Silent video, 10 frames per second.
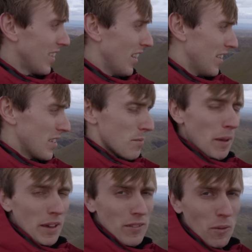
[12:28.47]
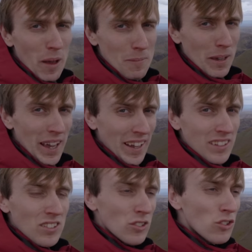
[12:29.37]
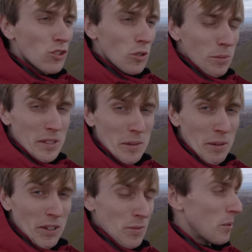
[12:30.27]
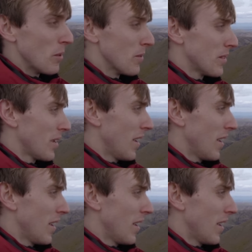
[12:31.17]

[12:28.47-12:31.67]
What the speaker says: There's a bit of a wet bit and you're super slippy on your boots.